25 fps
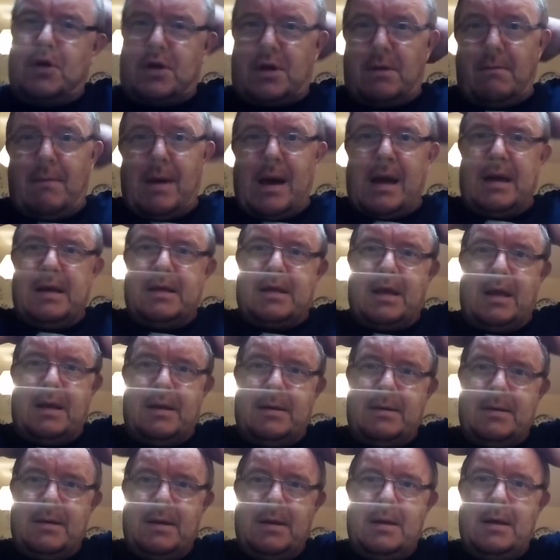
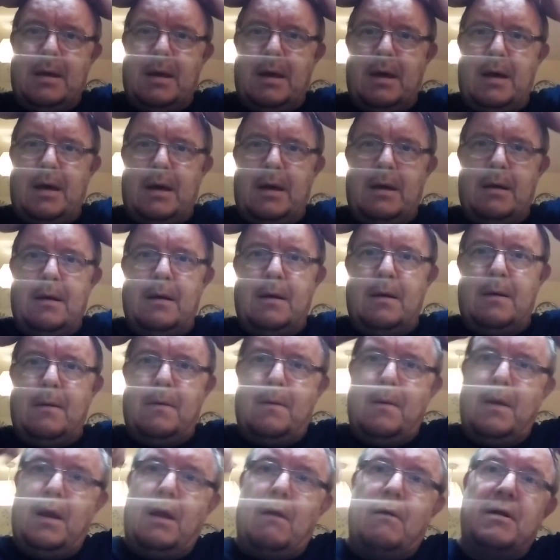amazing. You
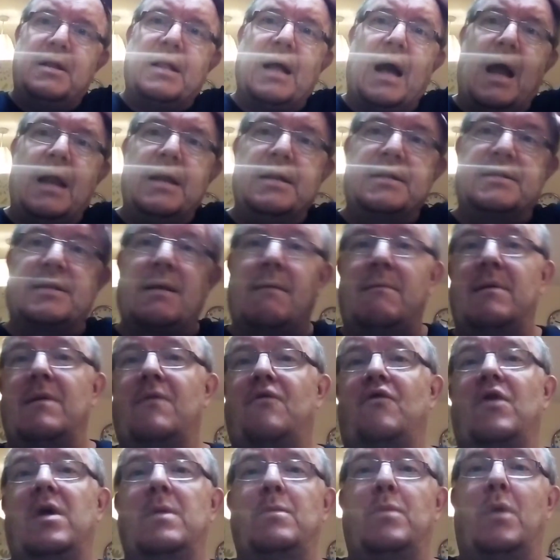know, he died in
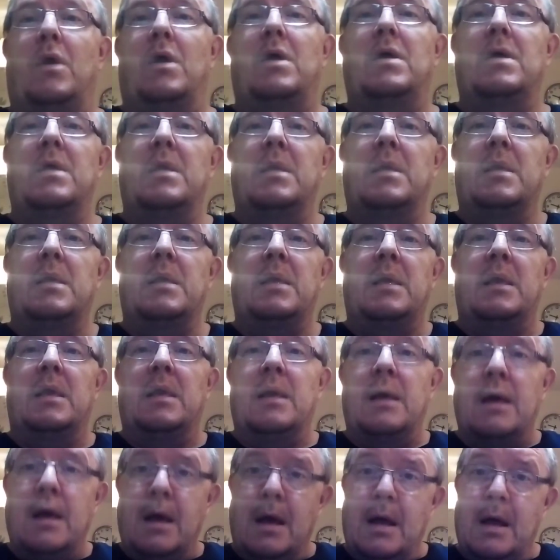73, but
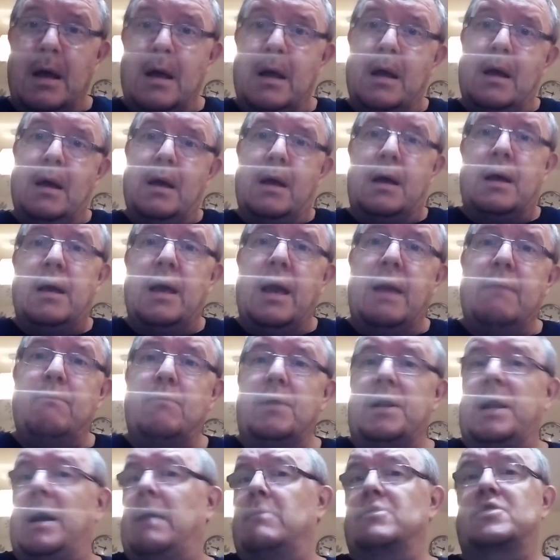even
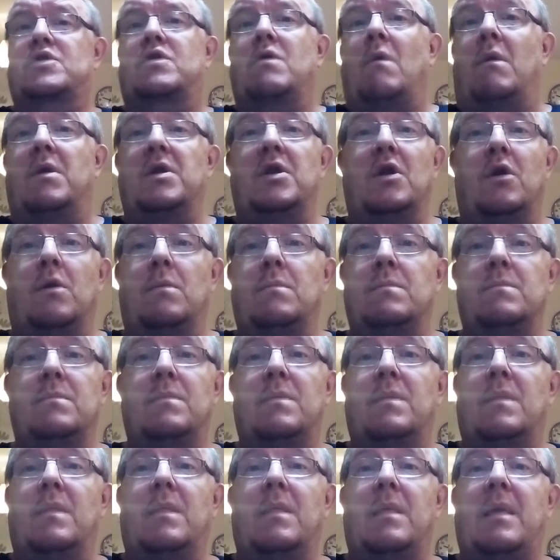when I was growing up,
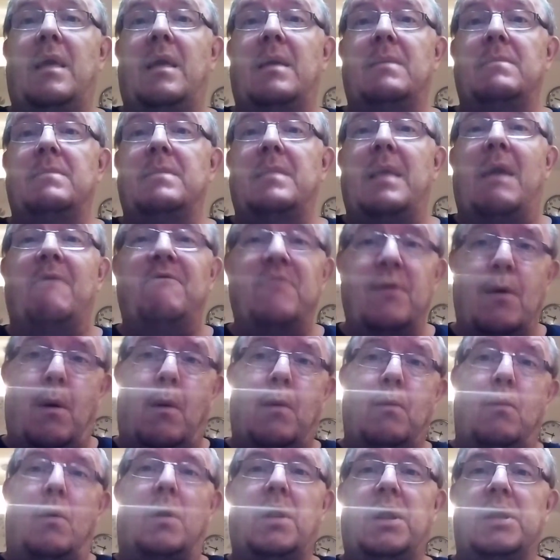
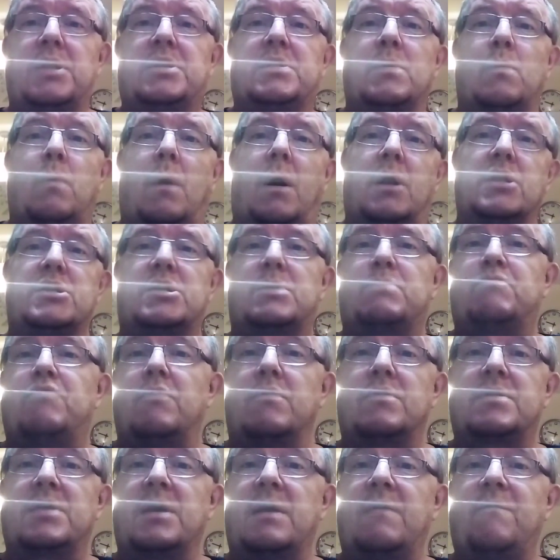everyone wanted to watch
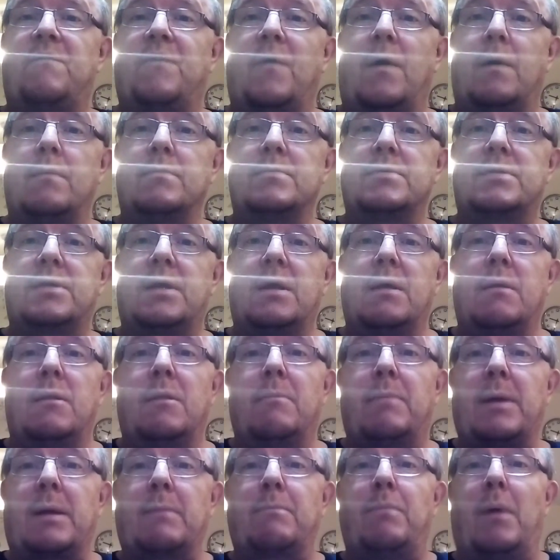Bruce Lee films.
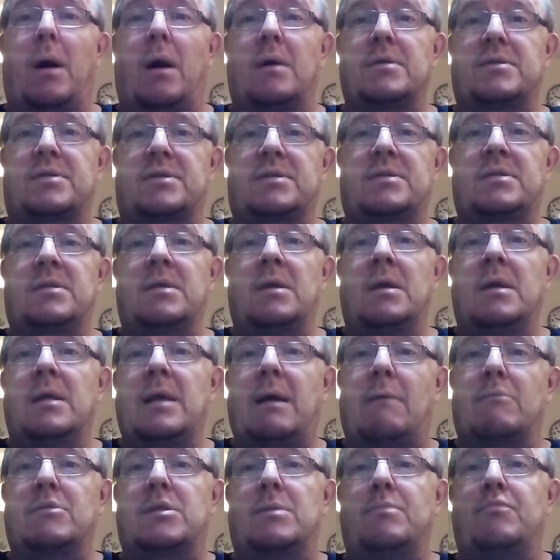The Big Boss,
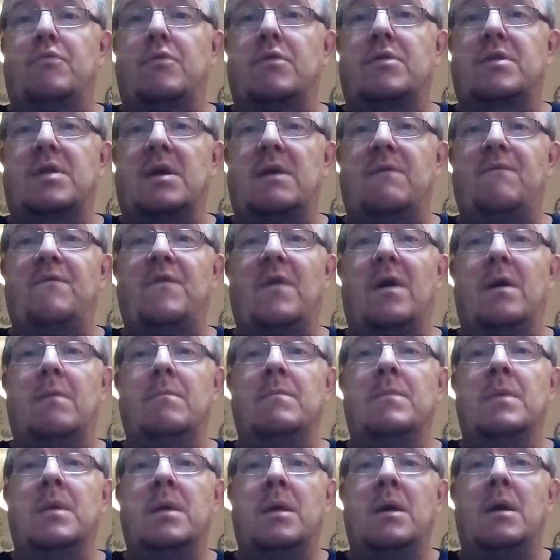that was a Bruce Lee
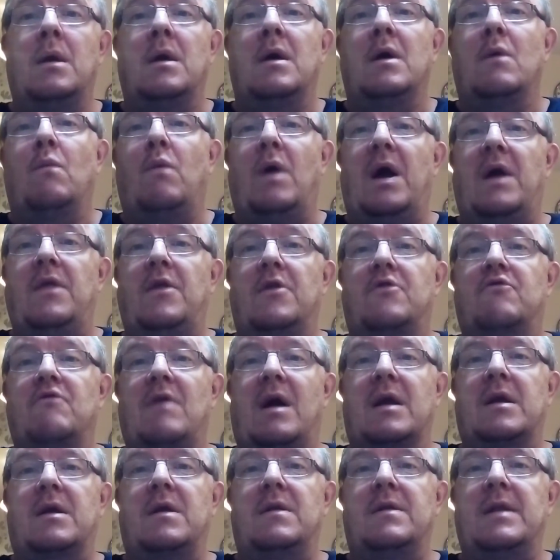film. Way of the
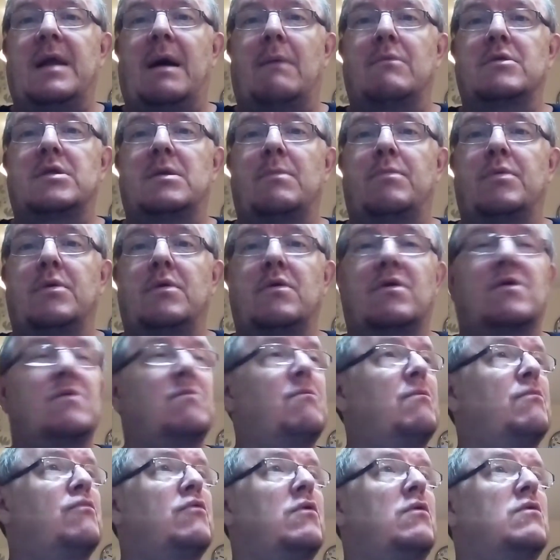Dragon, that was a
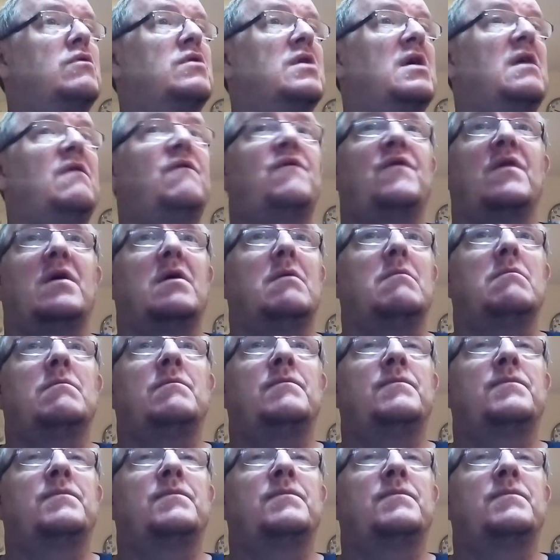Bruce Lee film.